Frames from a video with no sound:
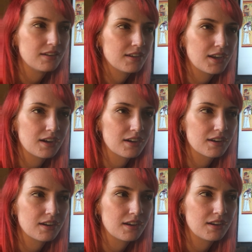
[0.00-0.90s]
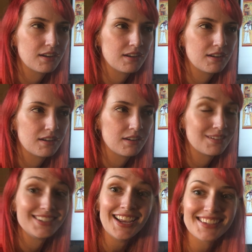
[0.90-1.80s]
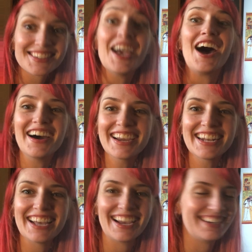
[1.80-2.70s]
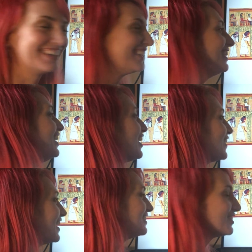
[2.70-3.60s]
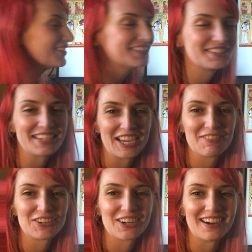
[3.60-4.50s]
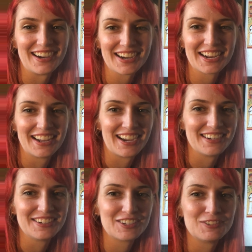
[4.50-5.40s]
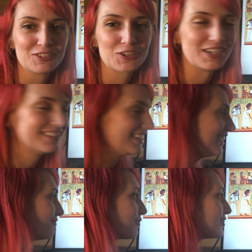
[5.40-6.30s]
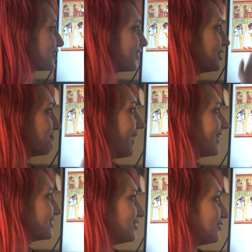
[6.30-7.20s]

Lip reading: Not Akhenaten. Yes, Akhenaten! Alright, so this is after Akhenaten goes crazy and we're returning back to